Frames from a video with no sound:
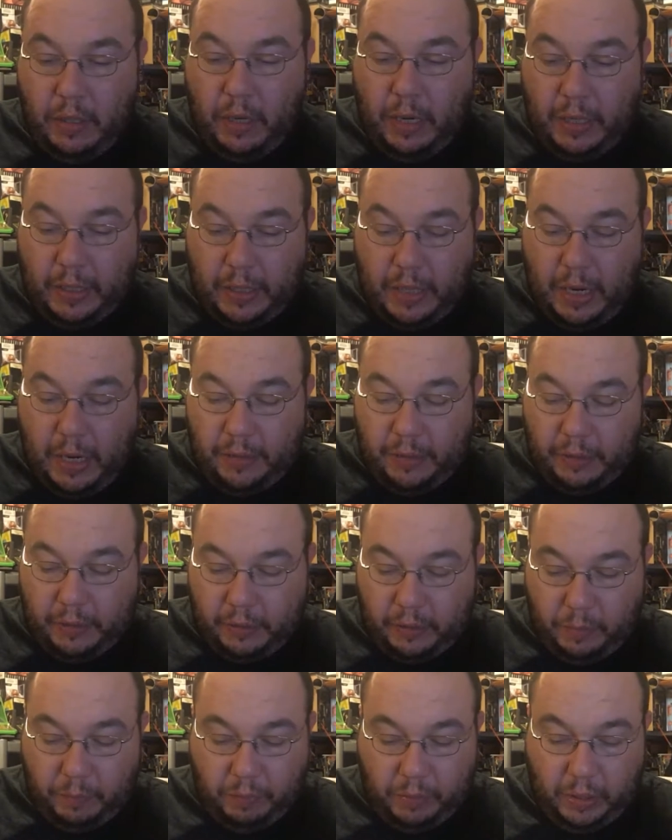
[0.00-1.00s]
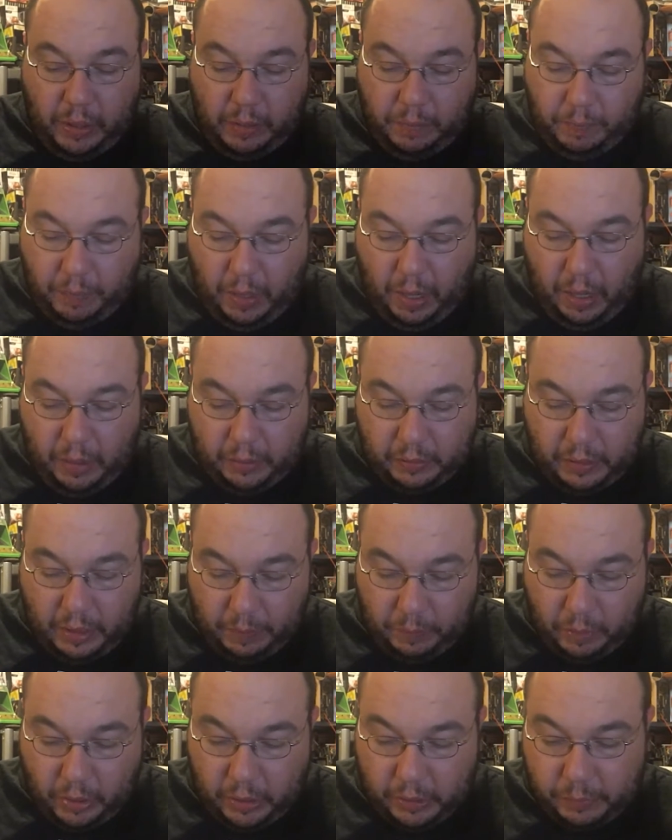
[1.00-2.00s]
I got this complete in box
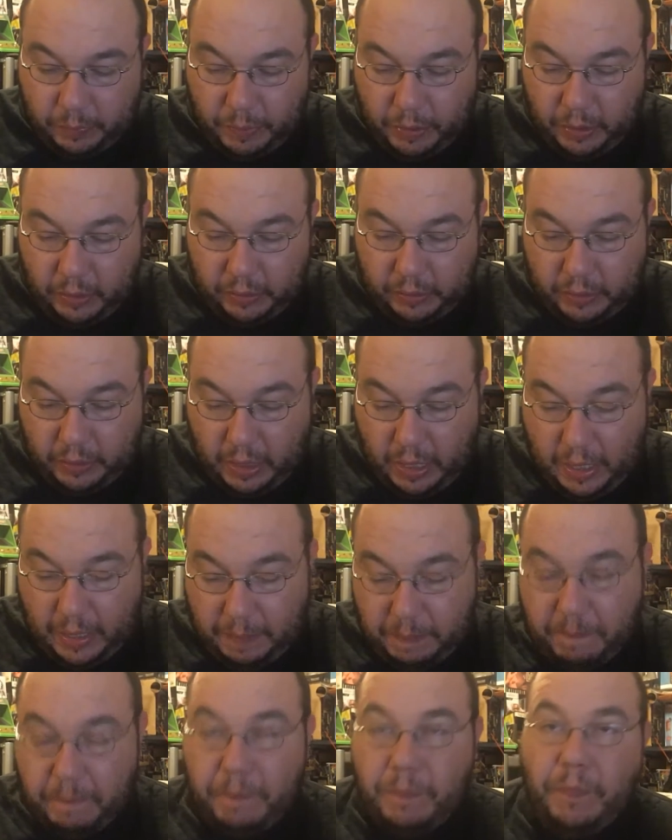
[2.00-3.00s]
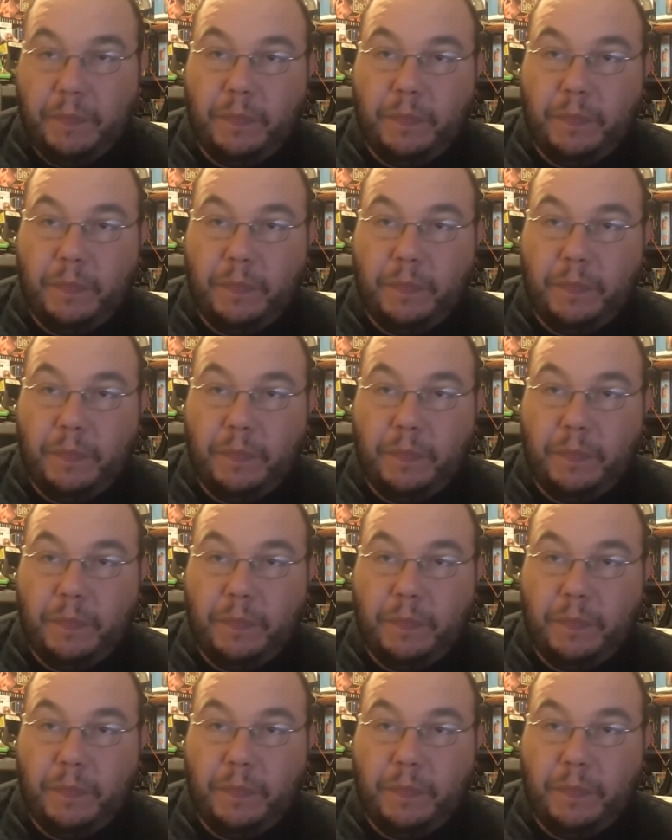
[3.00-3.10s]
Samurai Spirits game